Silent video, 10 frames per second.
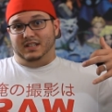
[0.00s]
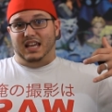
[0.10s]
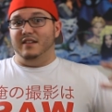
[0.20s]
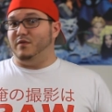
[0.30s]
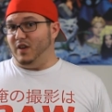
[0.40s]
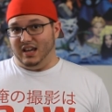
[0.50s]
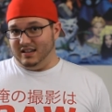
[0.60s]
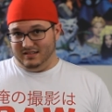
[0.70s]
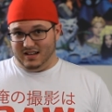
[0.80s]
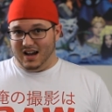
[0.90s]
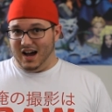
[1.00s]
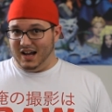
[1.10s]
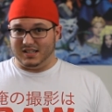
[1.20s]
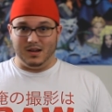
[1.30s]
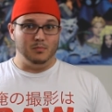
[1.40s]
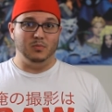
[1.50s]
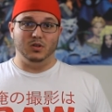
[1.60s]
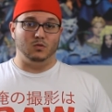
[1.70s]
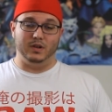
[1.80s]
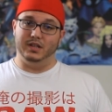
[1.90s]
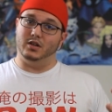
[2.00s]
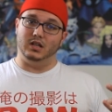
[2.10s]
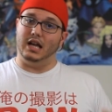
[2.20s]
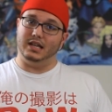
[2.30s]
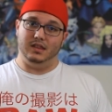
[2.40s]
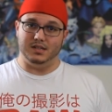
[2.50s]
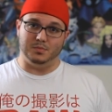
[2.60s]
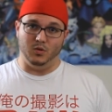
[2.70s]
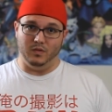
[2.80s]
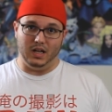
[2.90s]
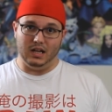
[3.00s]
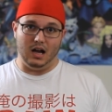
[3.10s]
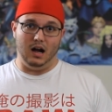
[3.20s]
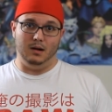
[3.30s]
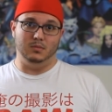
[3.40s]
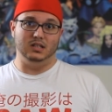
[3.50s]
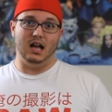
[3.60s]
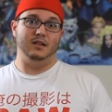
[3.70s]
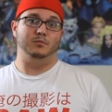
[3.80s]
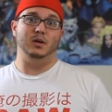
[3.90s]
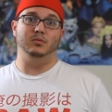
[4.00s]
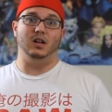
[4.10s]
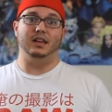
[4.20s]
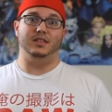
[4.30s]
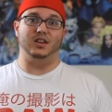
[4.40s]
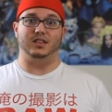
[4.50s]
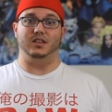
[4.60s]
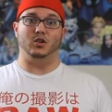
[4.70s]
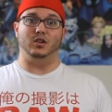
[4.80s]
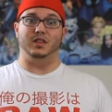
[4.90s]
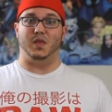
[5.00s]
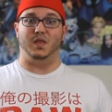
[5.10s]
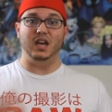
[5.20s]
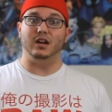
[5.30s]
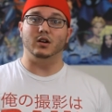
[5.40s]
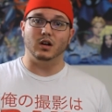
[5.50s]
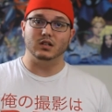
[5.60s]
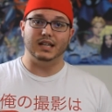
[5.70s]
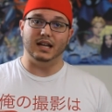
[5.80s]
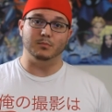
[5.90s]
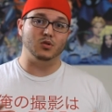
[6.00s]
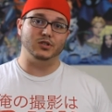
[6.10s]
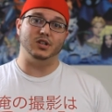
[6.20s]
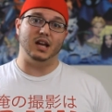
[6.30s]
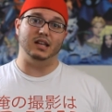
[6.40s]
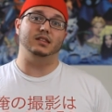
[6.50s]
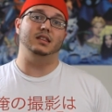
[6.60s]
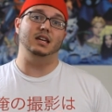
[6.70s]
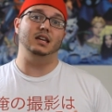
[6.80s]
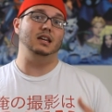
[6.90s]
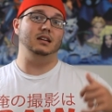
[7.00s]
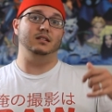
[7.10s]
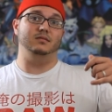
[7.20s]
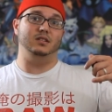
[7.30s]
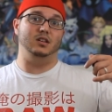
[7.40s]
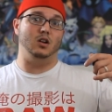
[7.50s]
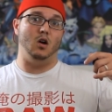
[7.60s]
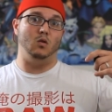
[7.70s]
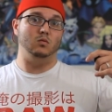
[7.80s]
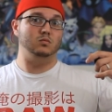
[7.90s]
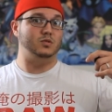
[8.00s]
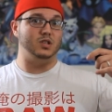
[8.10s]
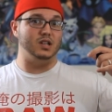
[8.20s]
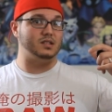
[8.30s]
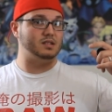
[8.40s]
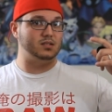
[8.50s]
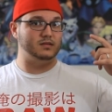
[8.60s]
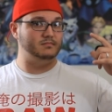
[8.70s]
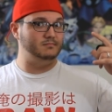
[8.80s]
iffy. Uh, some people are really going to like this movie. Um, a lot of people, I think, that are in theater can appreciate the, you know, just